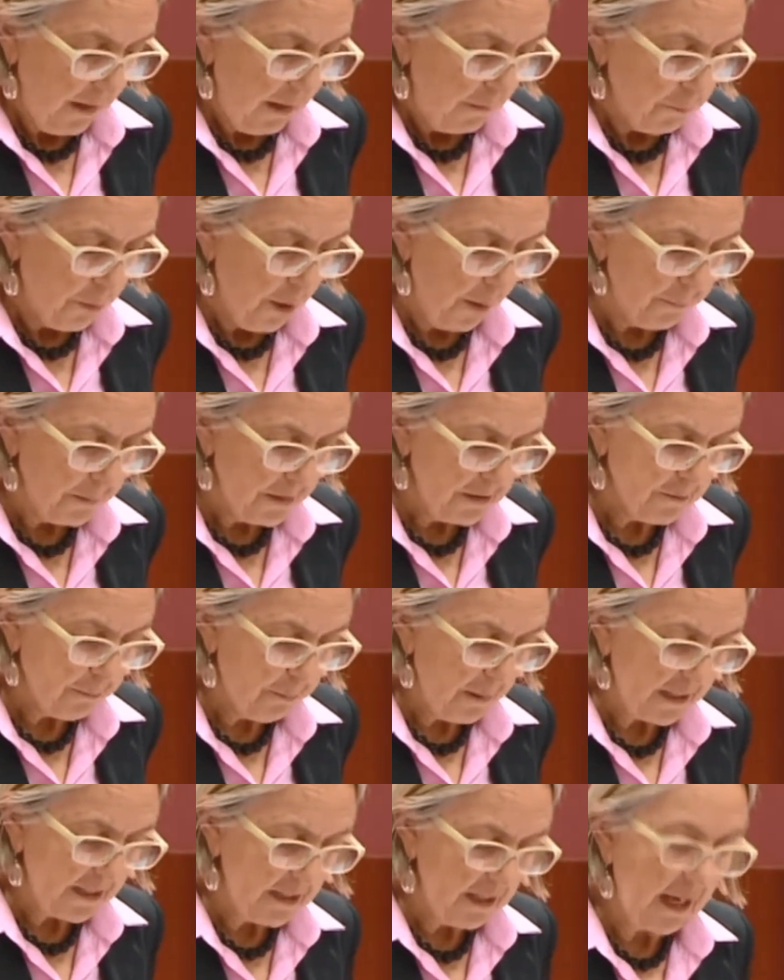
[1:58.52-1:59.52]
property
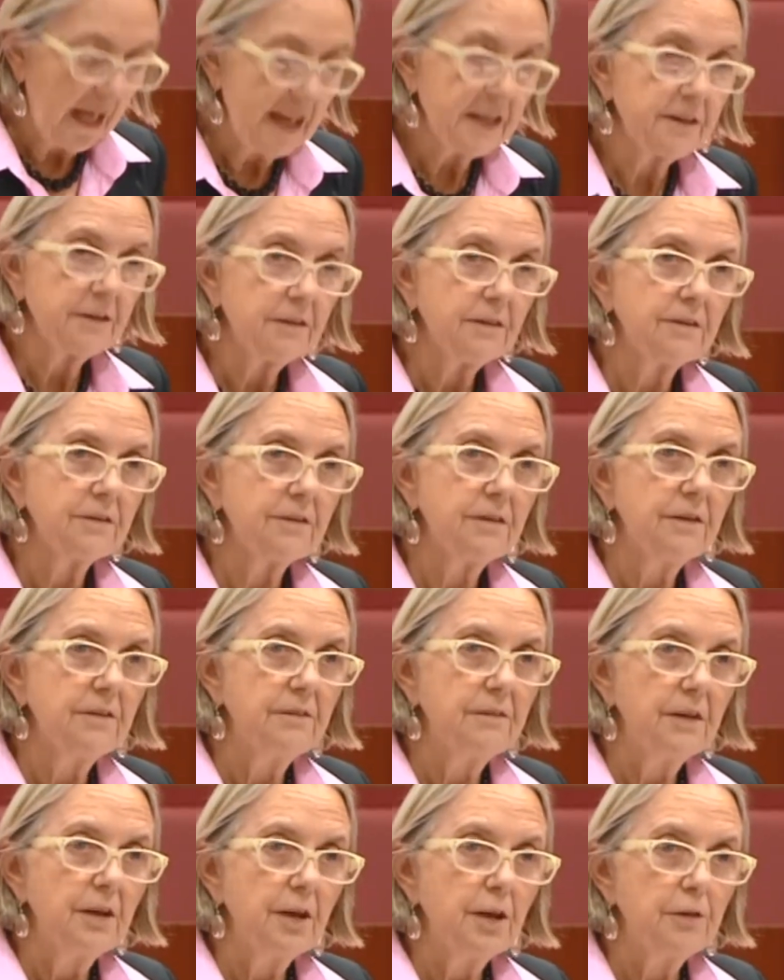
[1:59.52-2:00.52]
speculators,
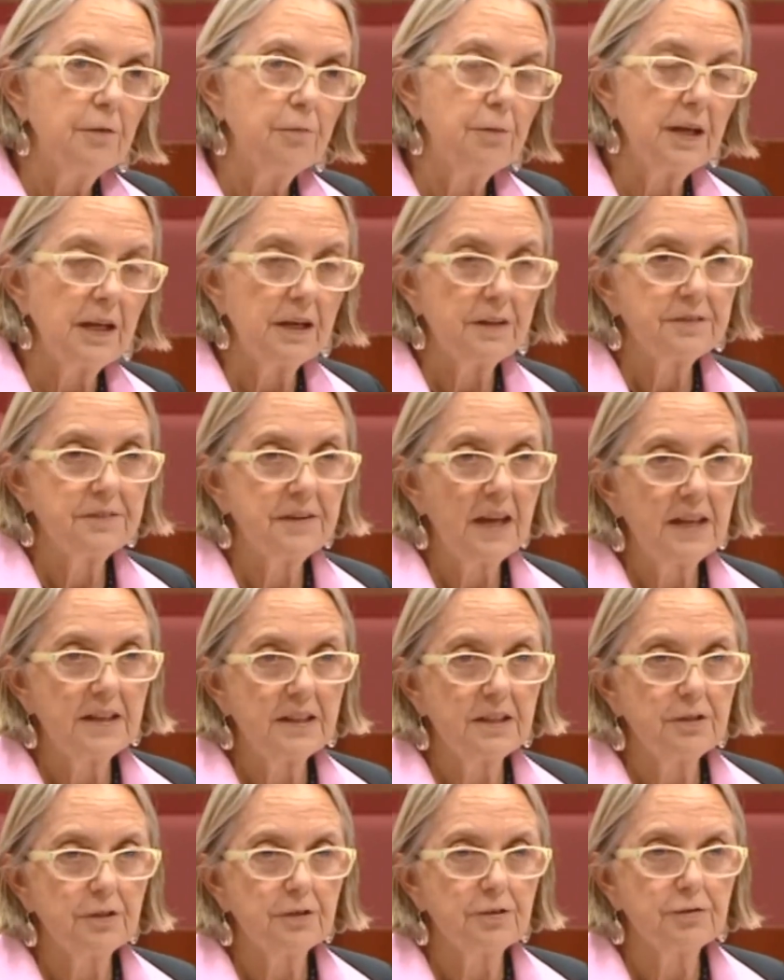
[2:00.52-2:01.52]
the real estate
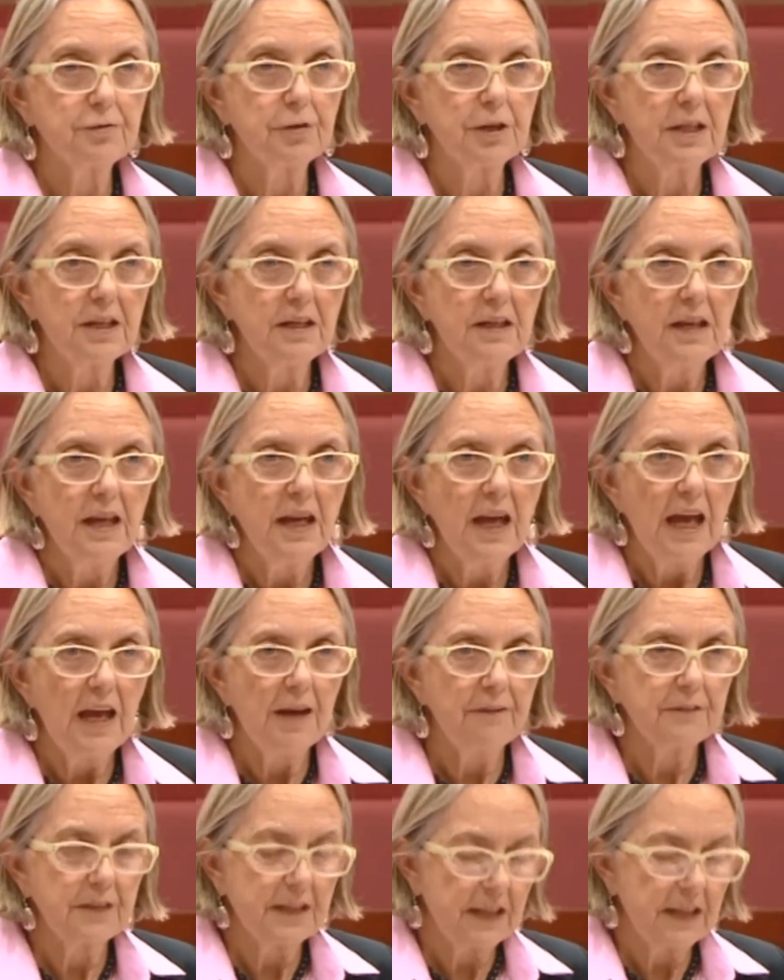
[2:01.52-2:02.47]
industry have